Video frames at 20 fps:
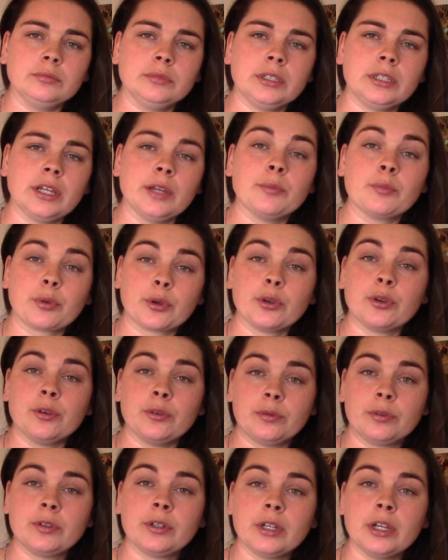
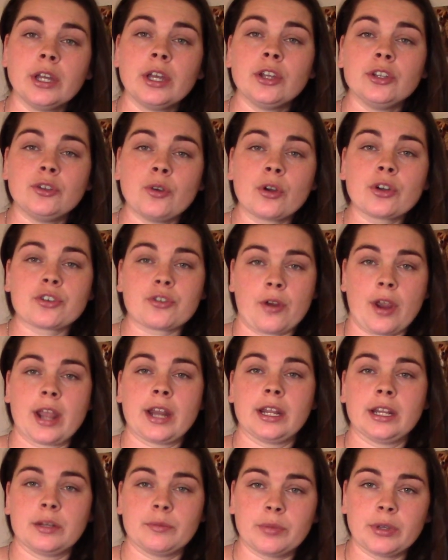improve your
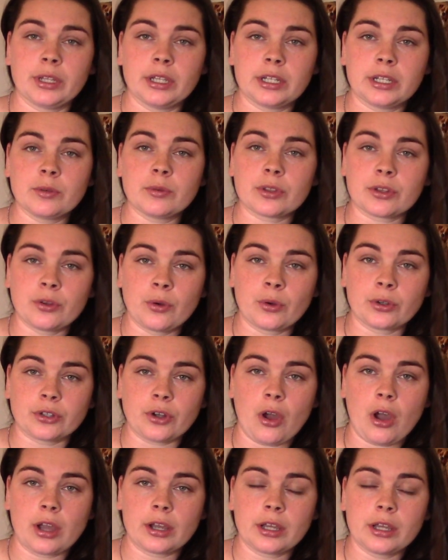training ability with your
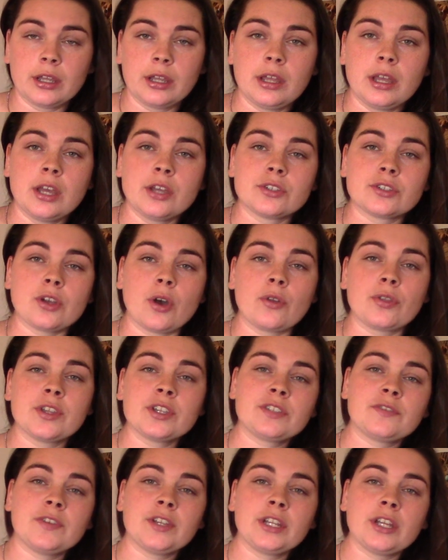dog. So
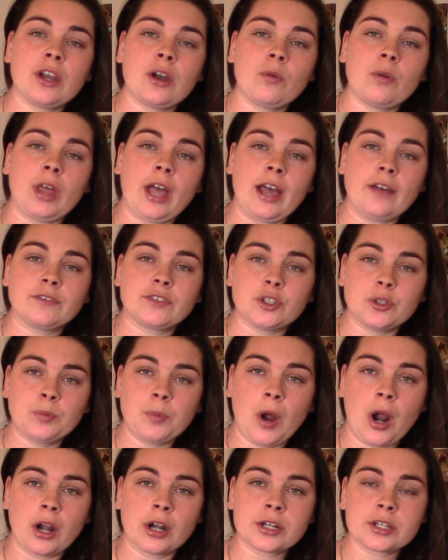this video will have two
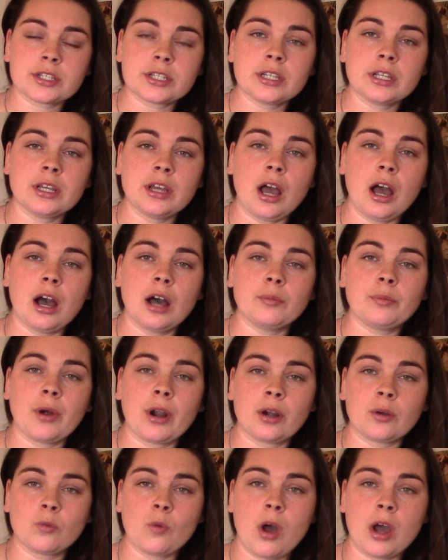parts.
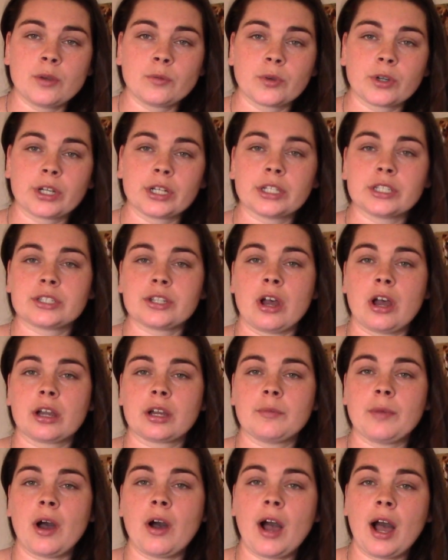Part one, we're going to
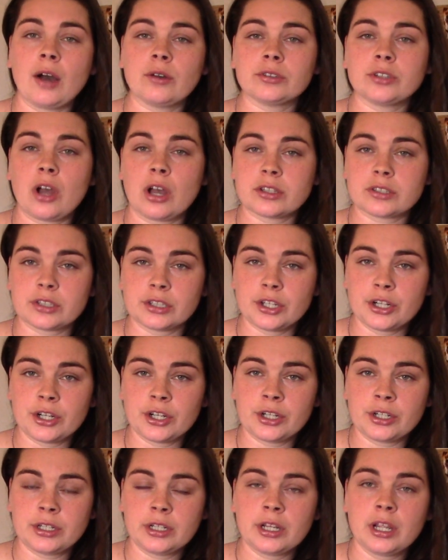talk about how dogs
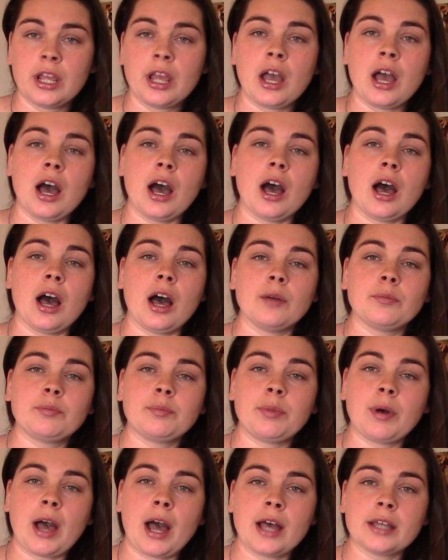learn,
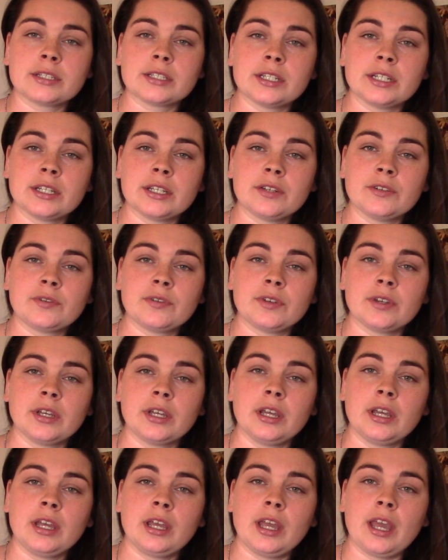positive
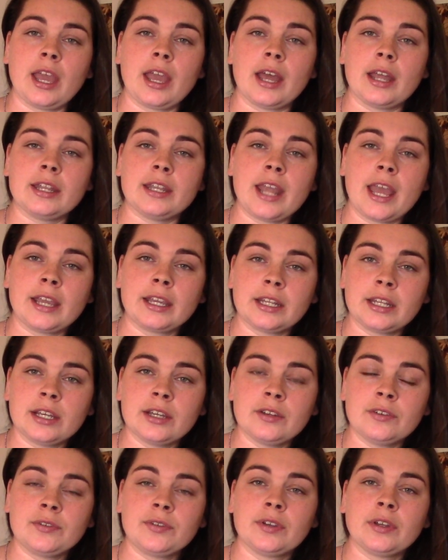and
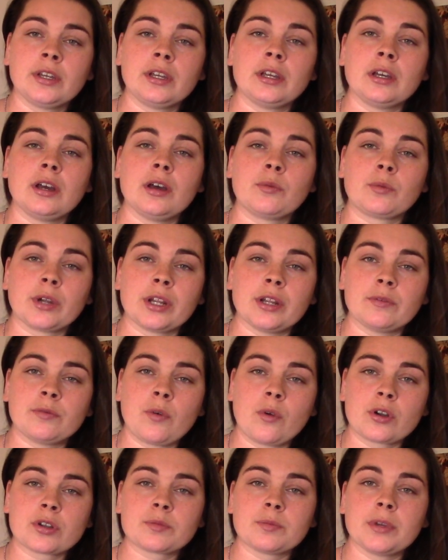negative,
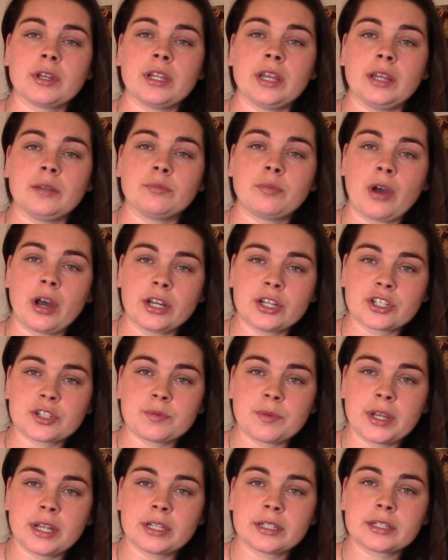reinforcement and
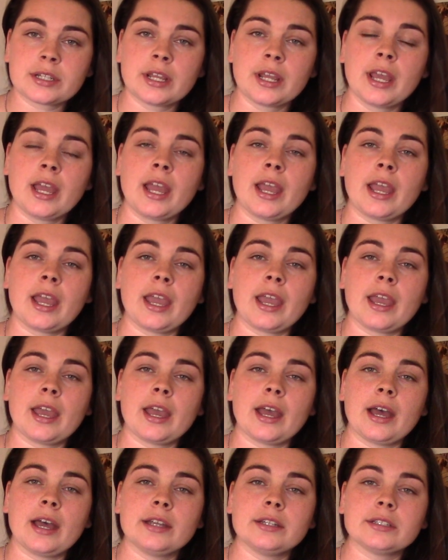punishment,
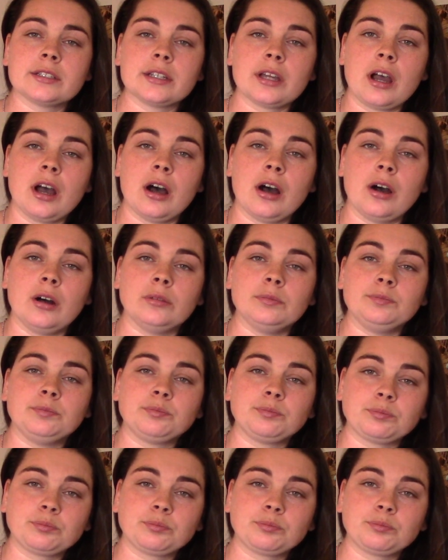and a